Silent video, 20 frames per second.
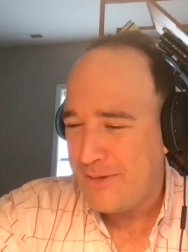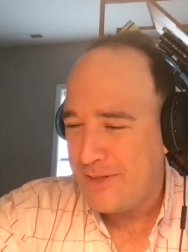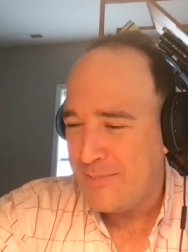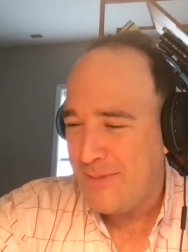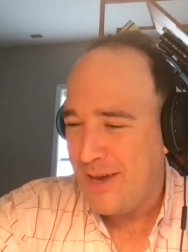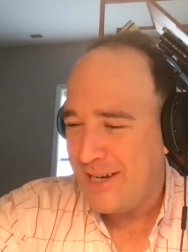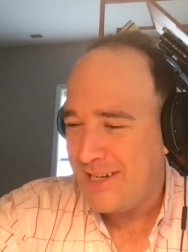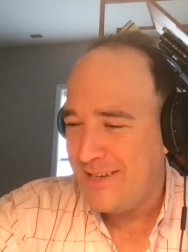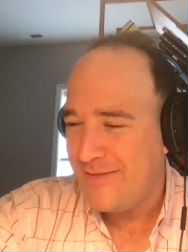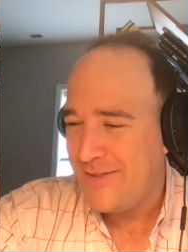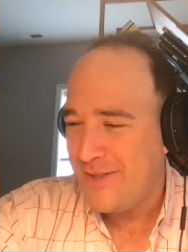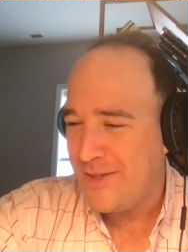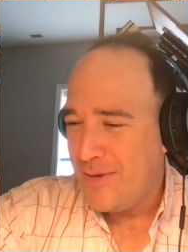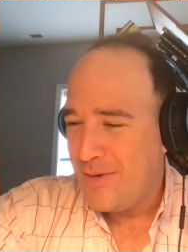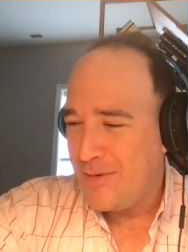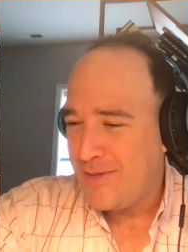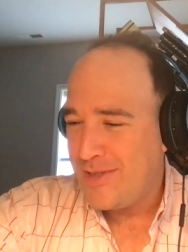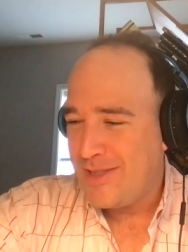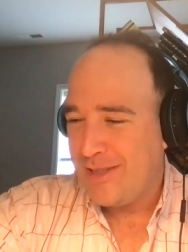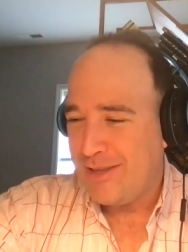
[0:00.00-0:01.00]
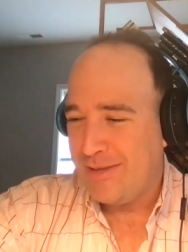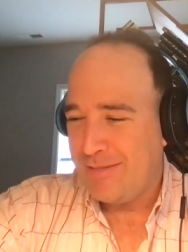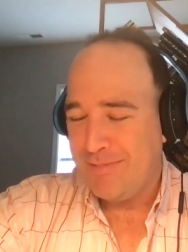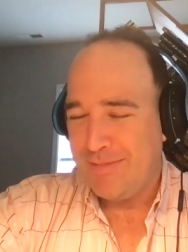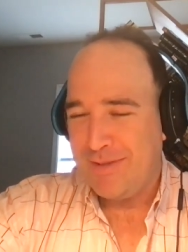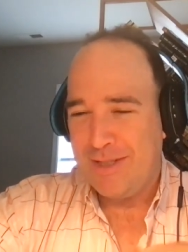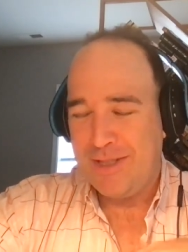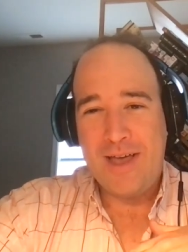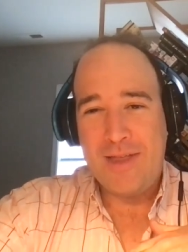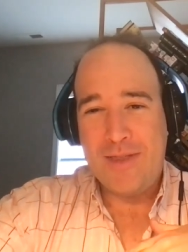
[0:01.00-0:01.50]
my perspective, there's
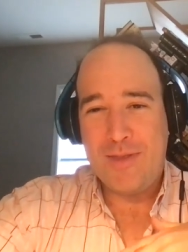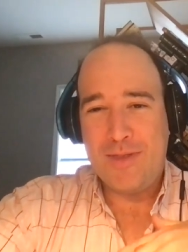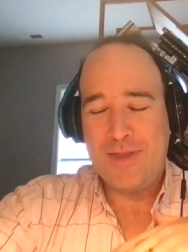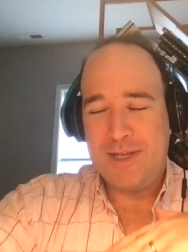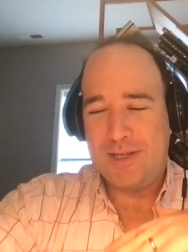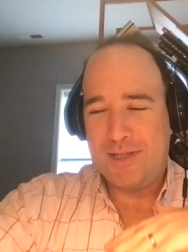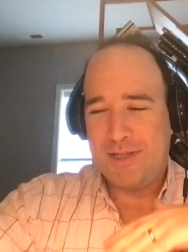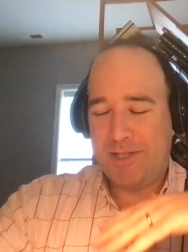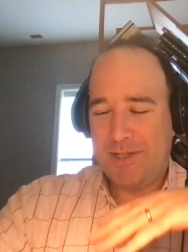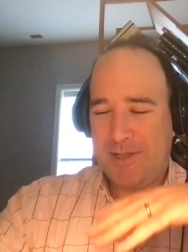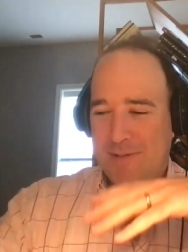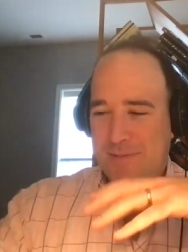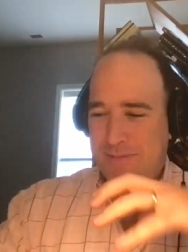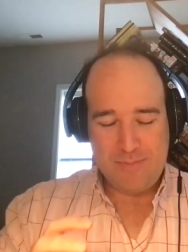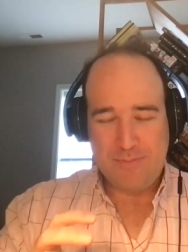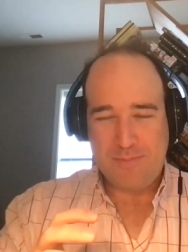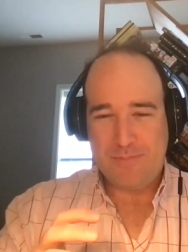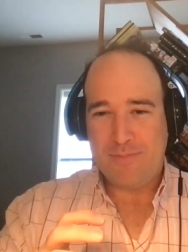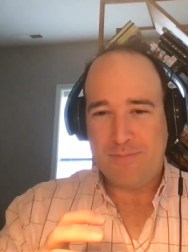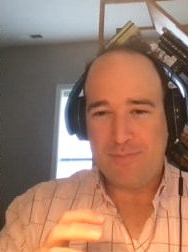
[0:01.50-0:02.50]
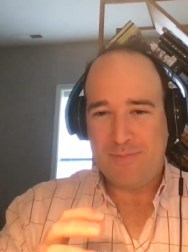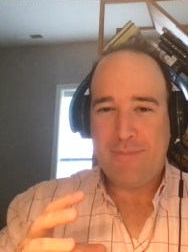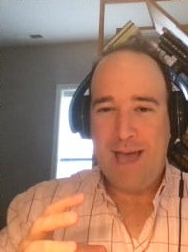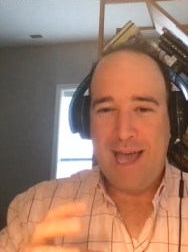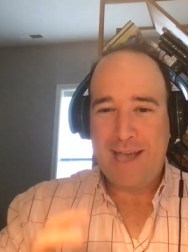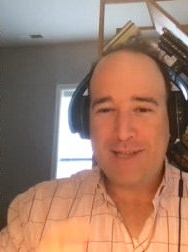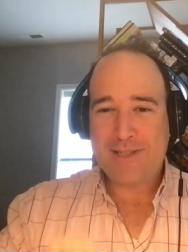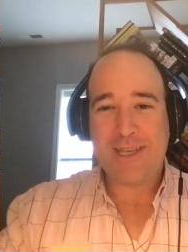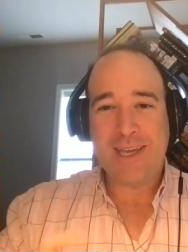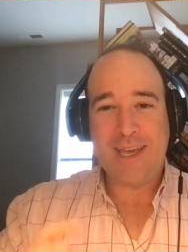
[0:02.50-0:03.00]
this
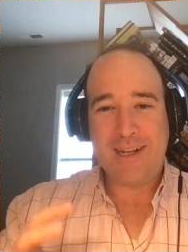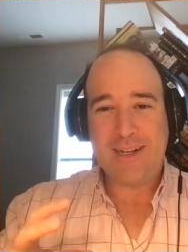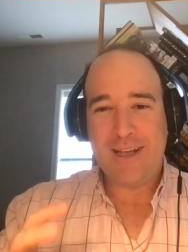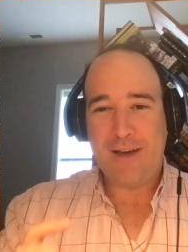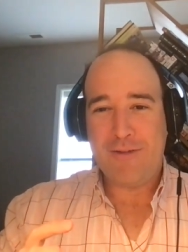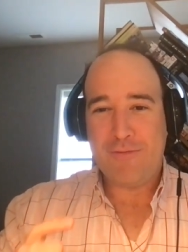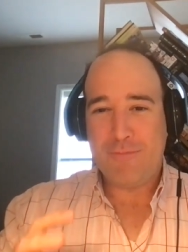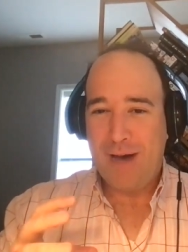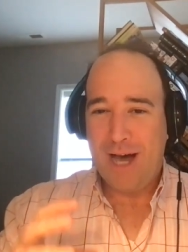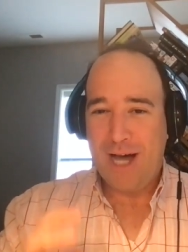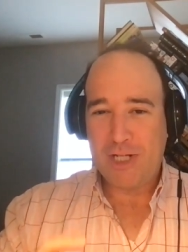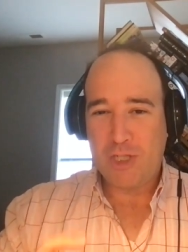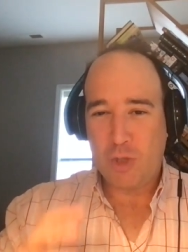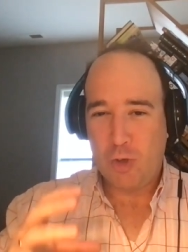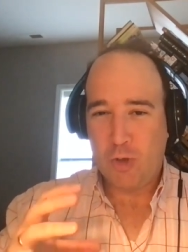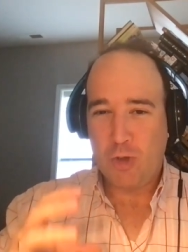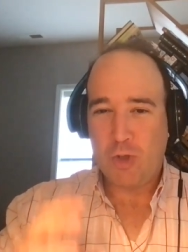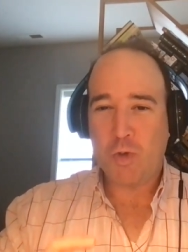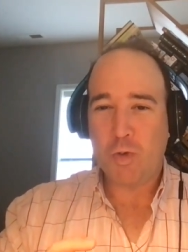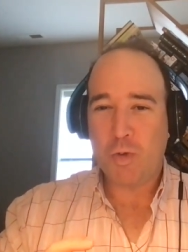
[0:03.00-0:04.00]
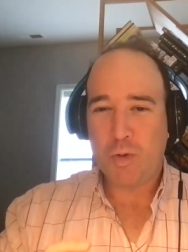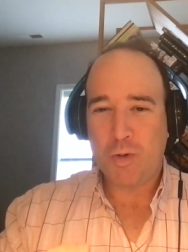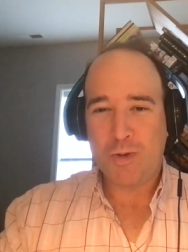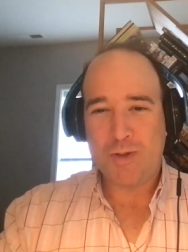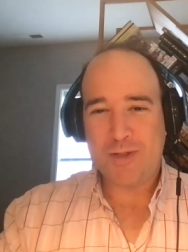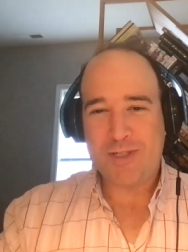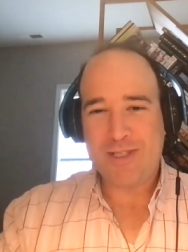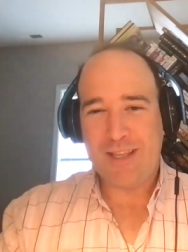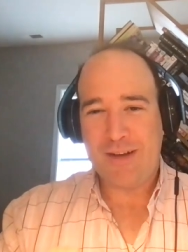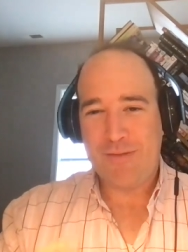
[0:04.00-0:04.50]
basket of modular
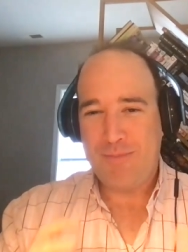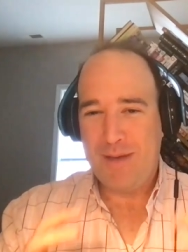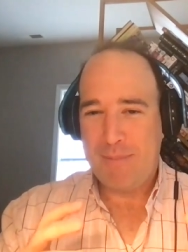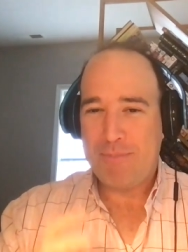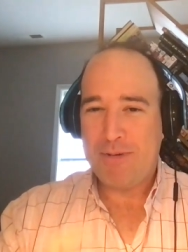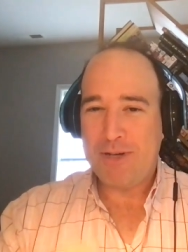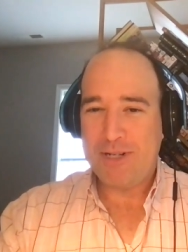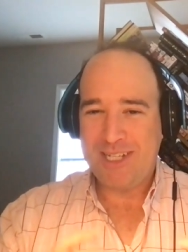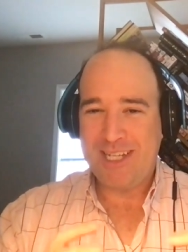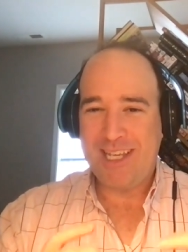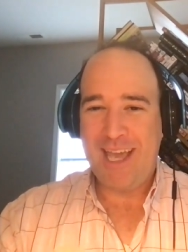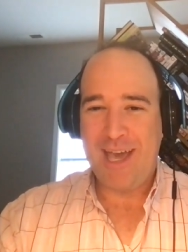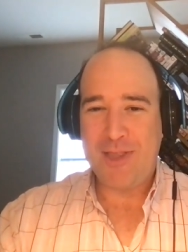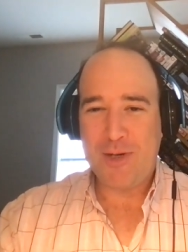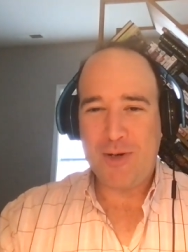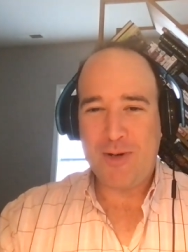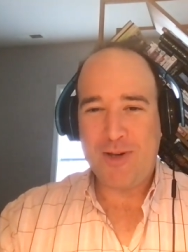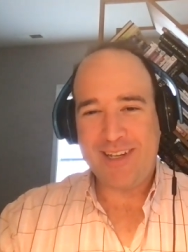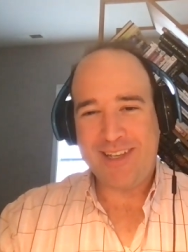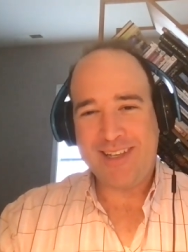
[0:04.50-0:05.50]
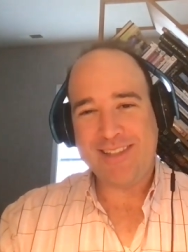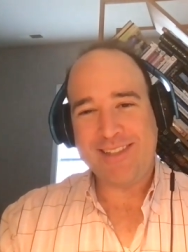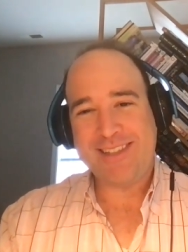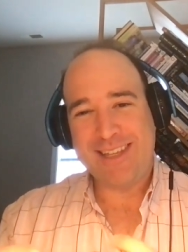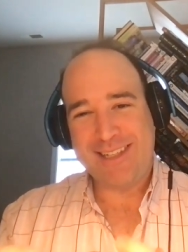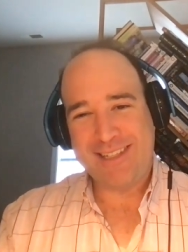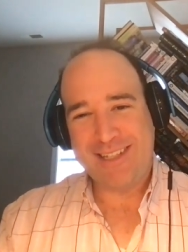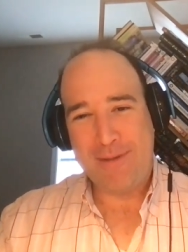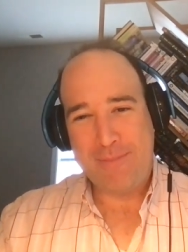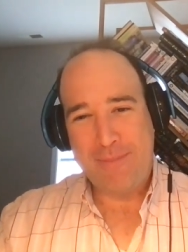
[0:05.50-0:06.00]
tools that have been put together in
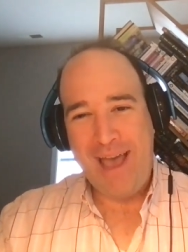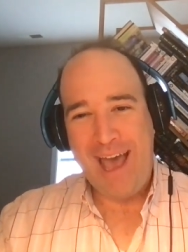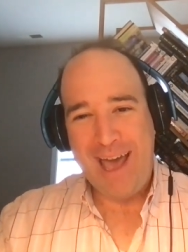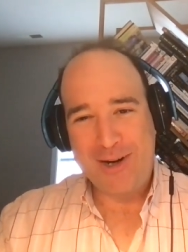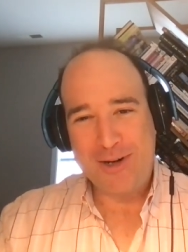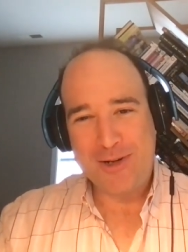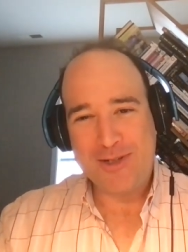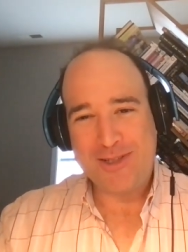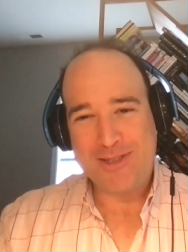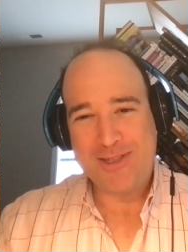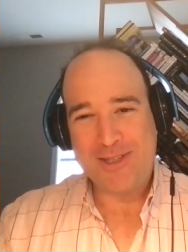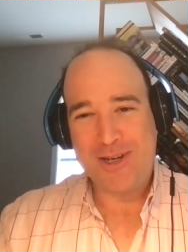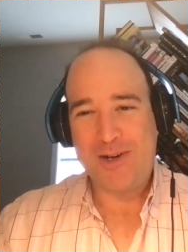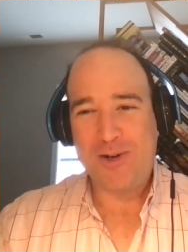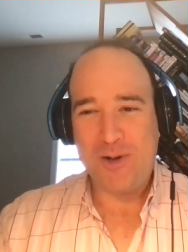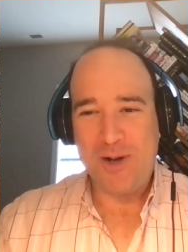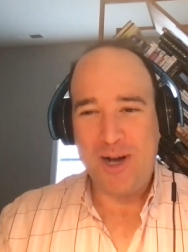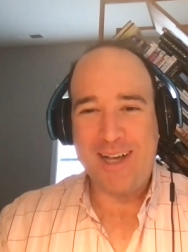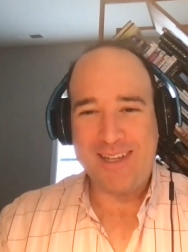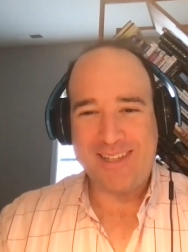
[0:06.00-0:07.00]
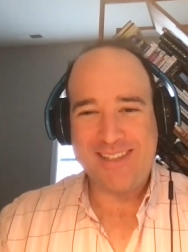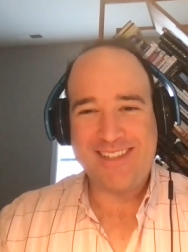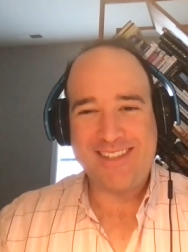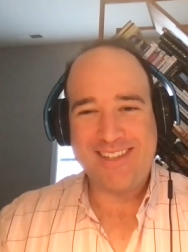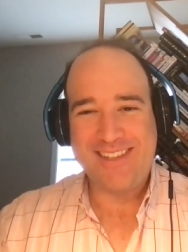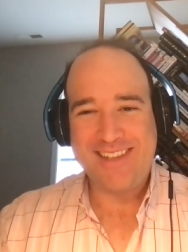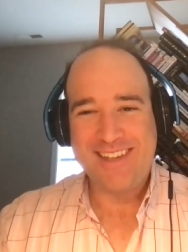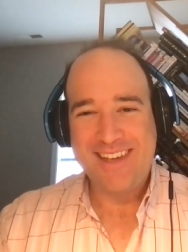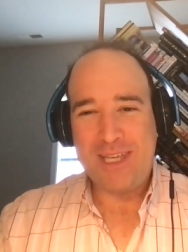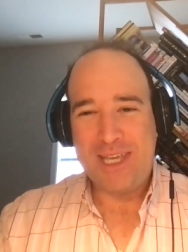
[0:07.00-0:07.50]
consistent patterns
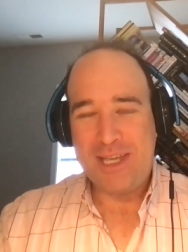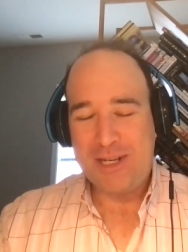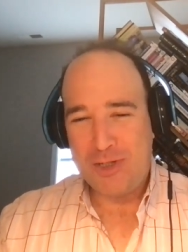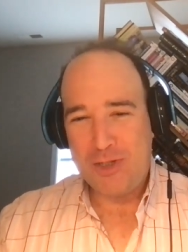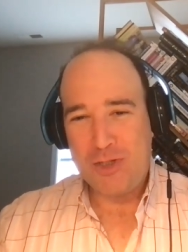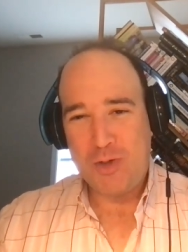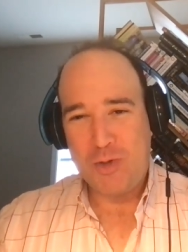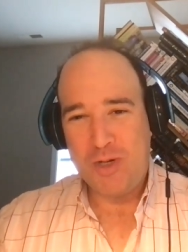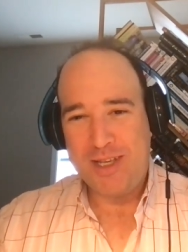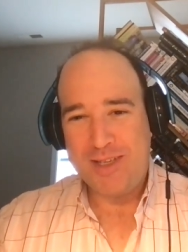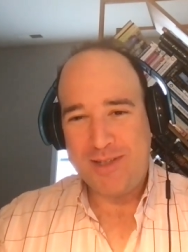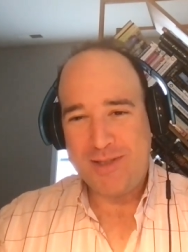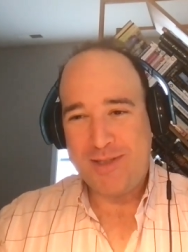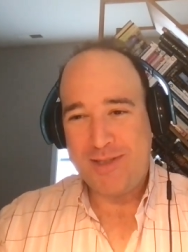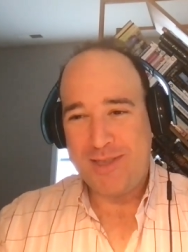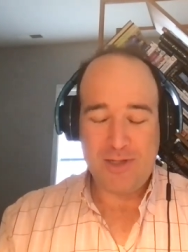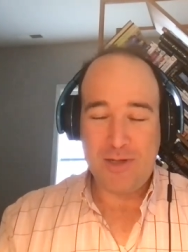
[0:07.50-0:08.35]
across industries.